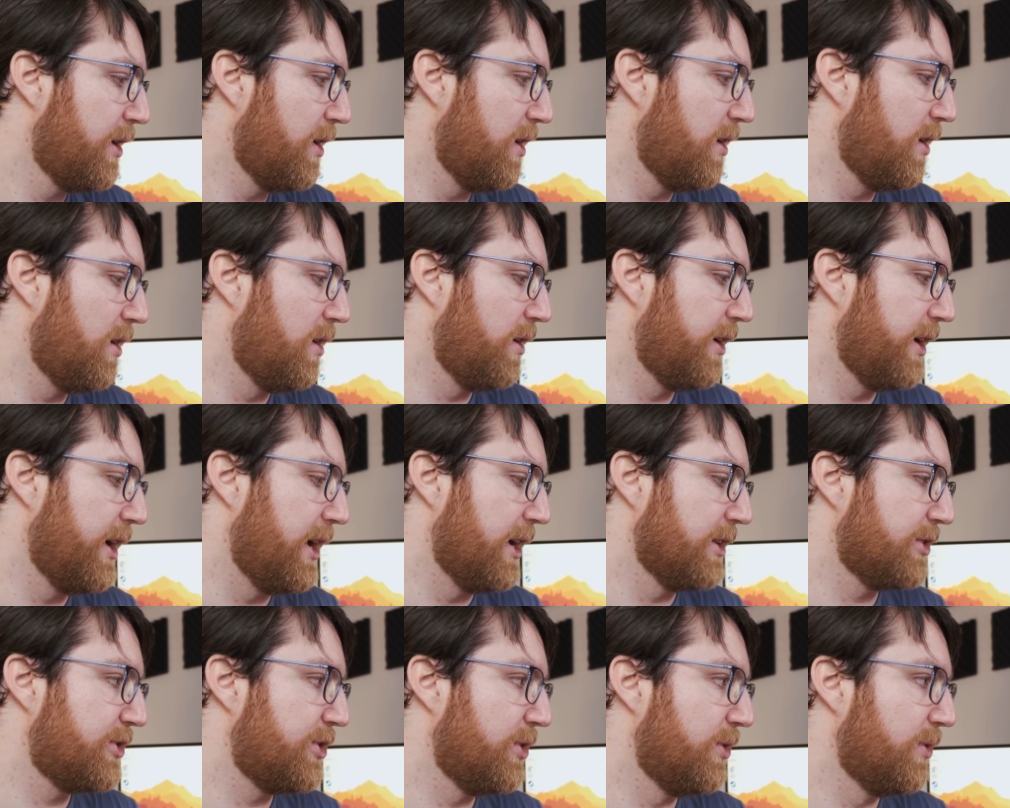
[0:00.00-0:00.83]

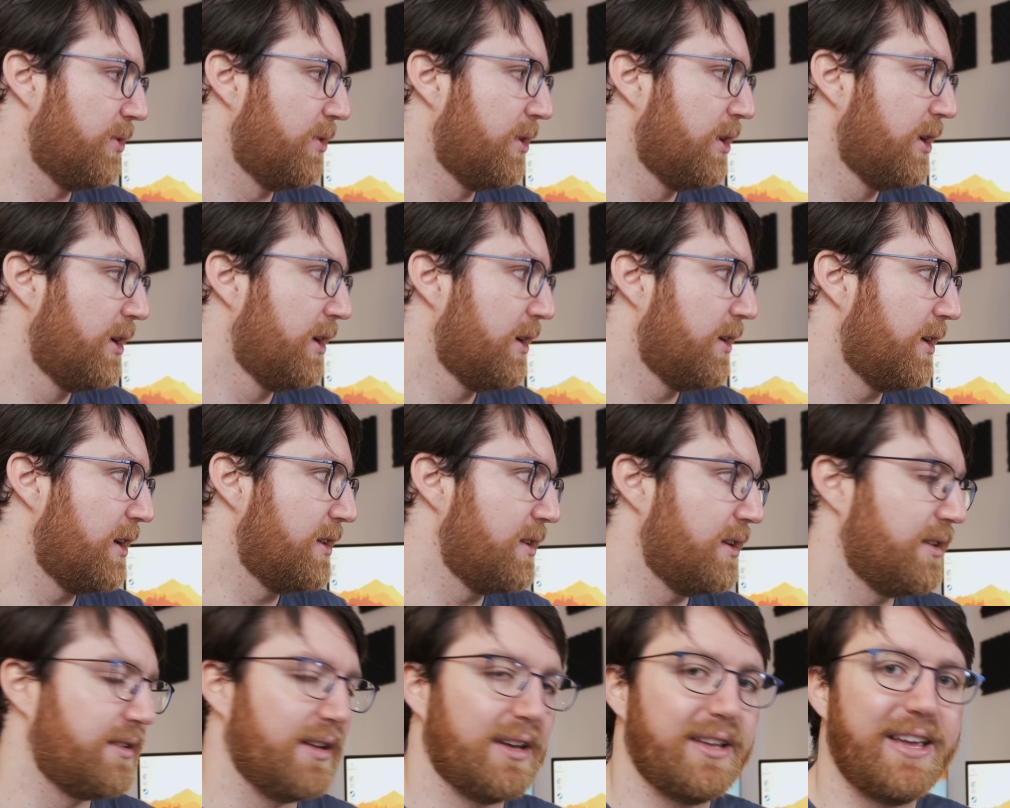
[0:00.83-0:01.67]
Yeah, so
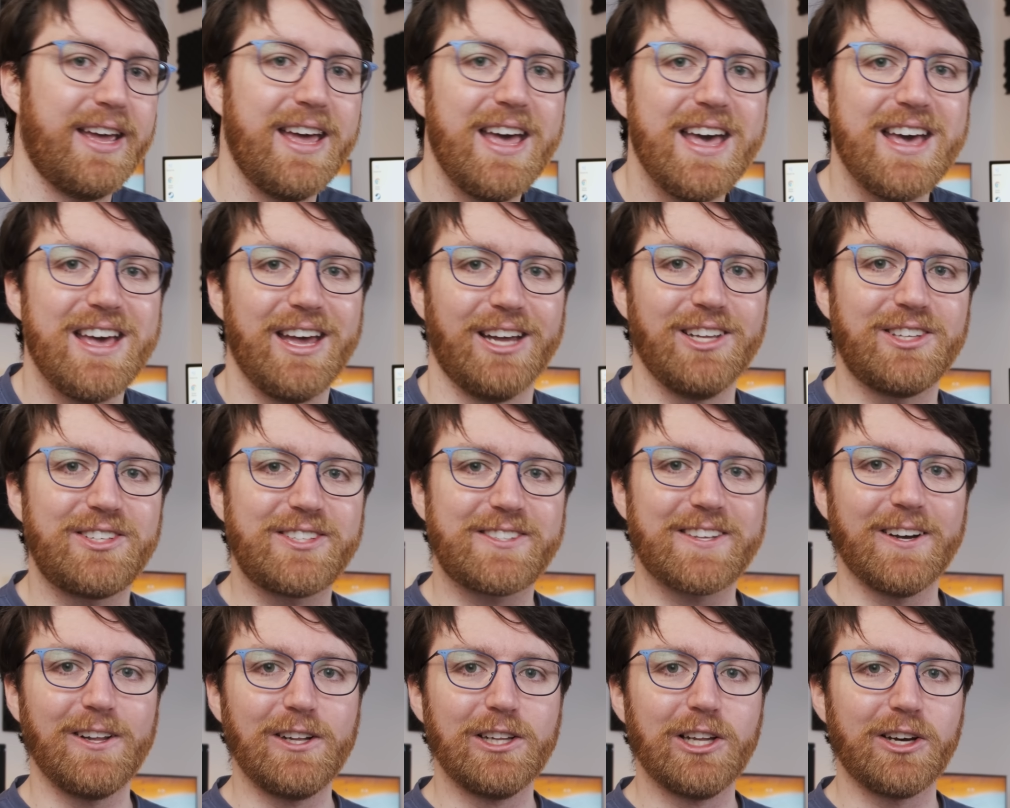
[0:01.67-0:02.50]
it
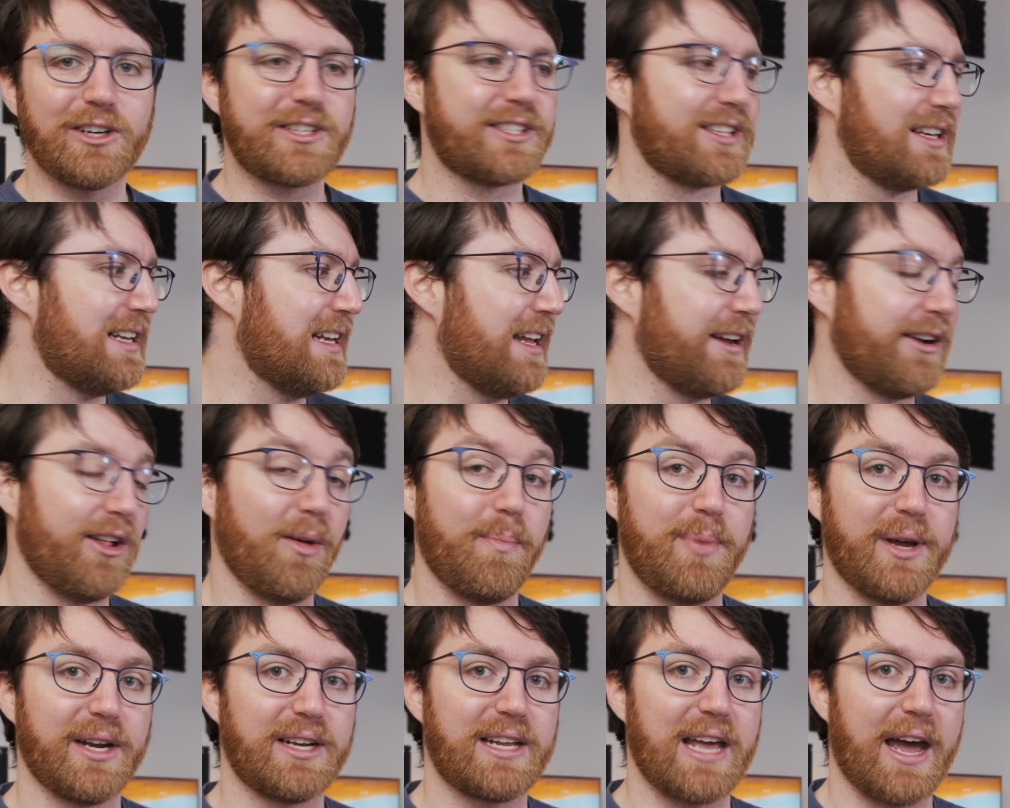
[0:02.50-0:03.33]
still looks a little
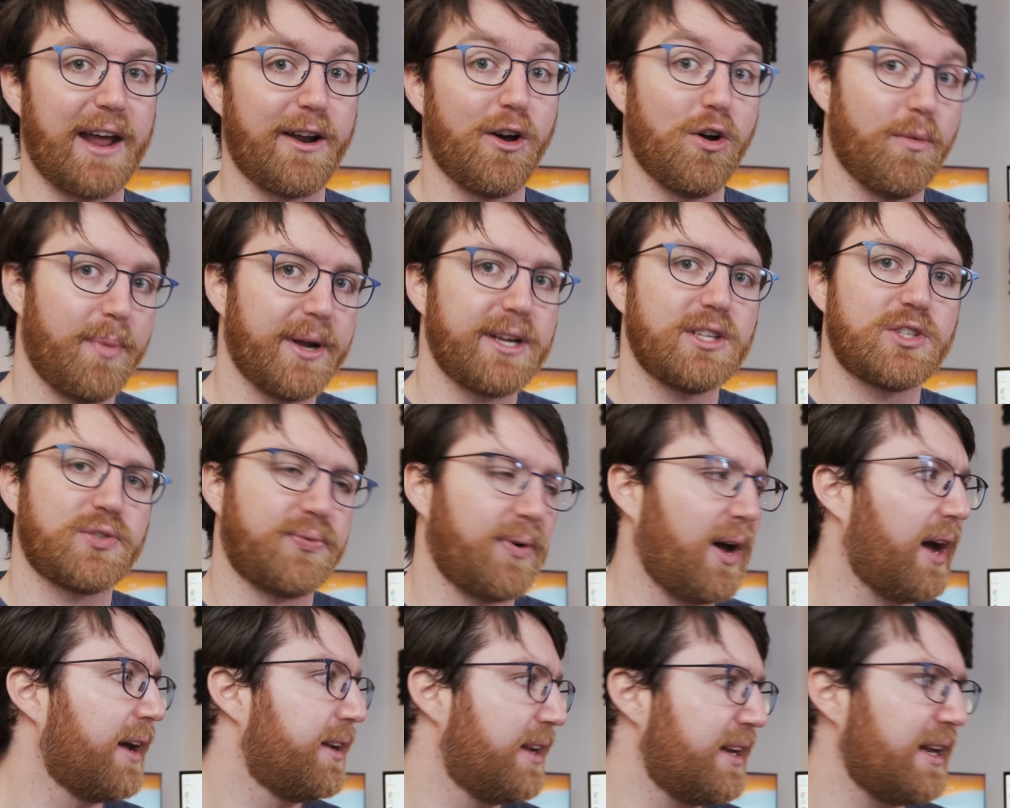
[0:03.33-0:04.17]
bit ghetto, but it's
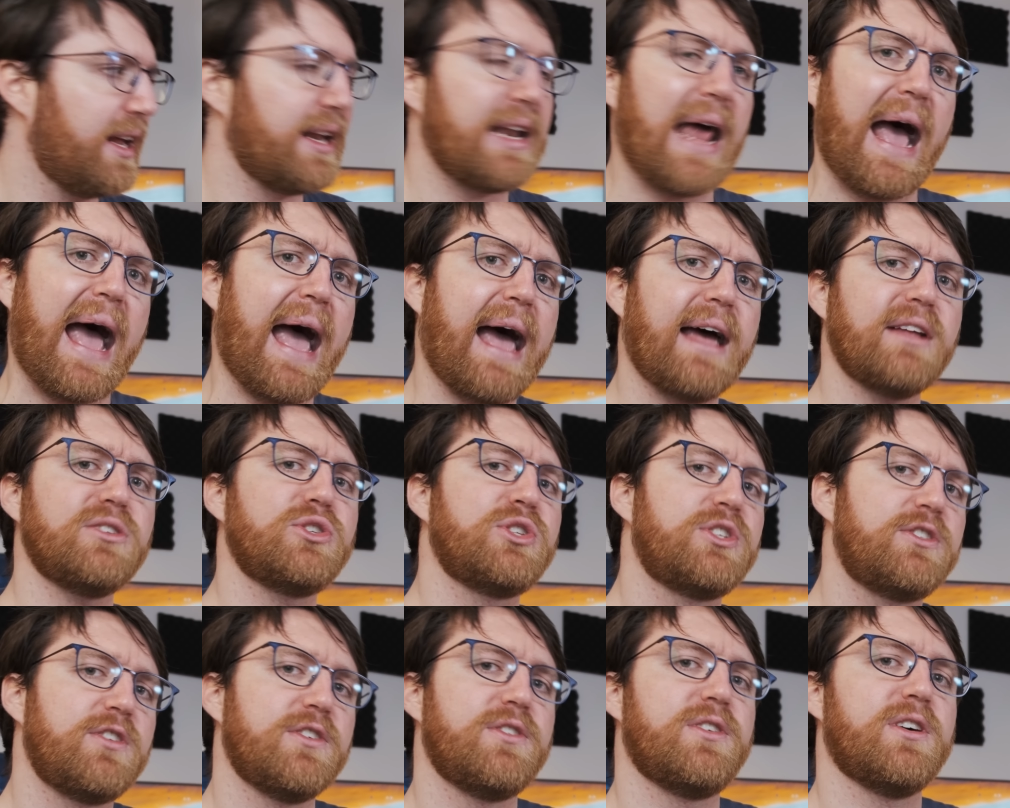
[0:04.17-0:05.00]
fine. It
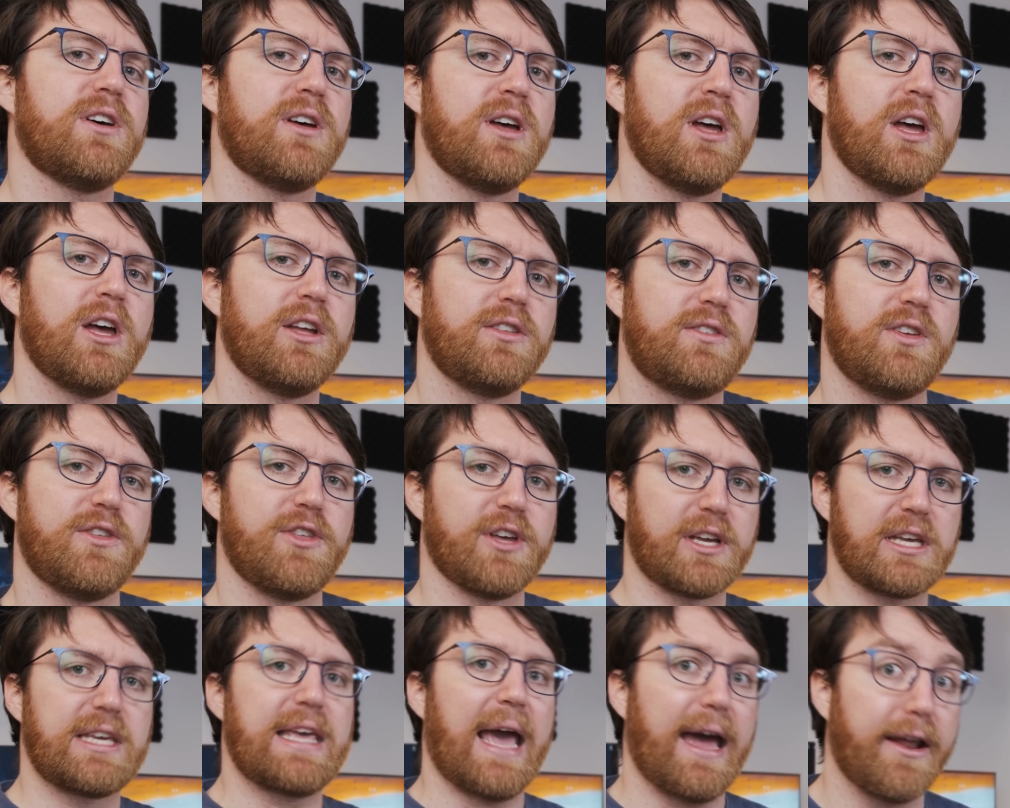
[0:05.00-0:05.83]
adds to
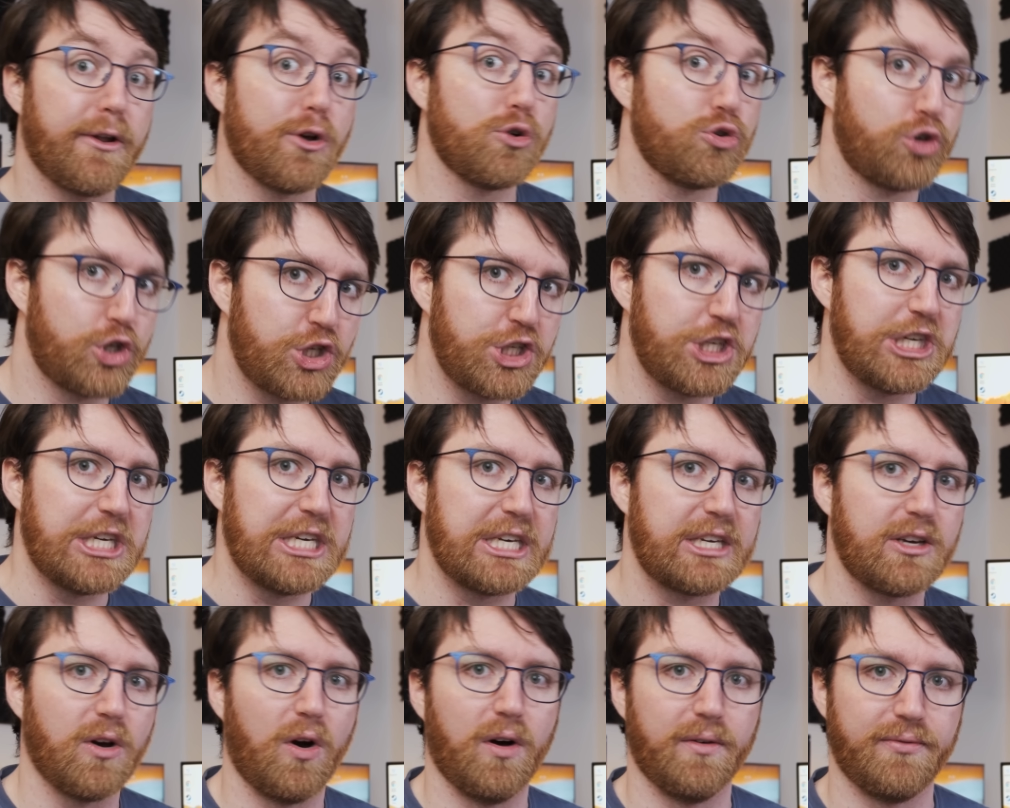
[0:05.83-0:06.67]
the ghetto
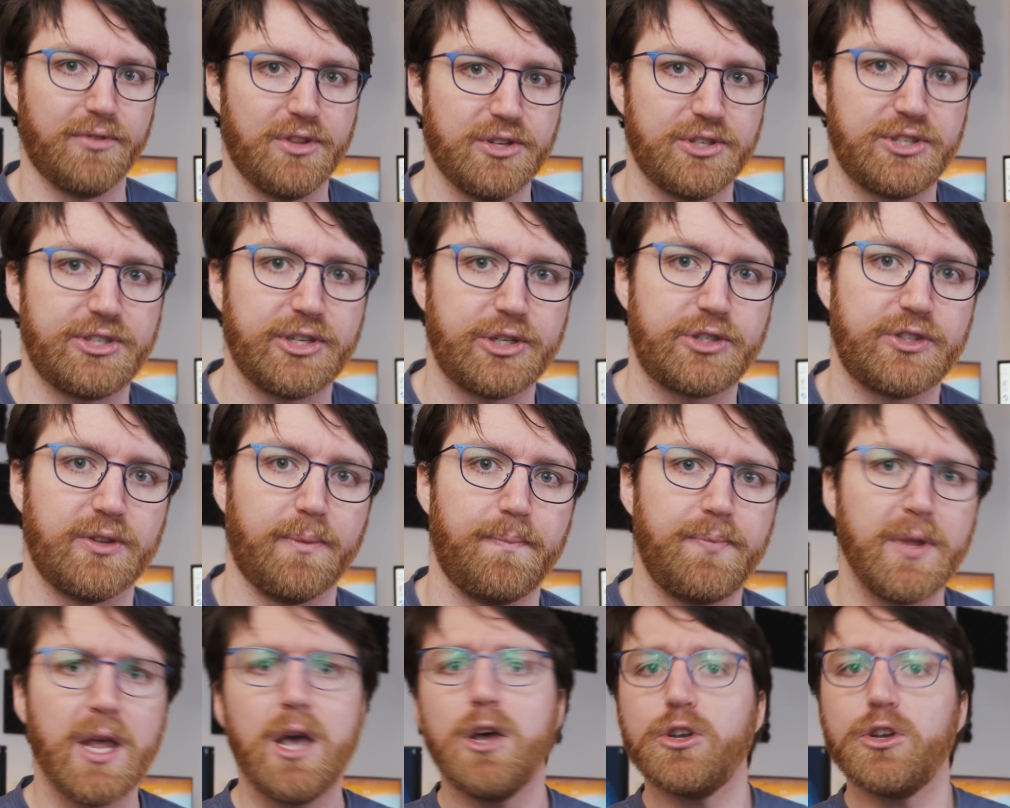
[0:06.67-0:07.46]
chic of the system.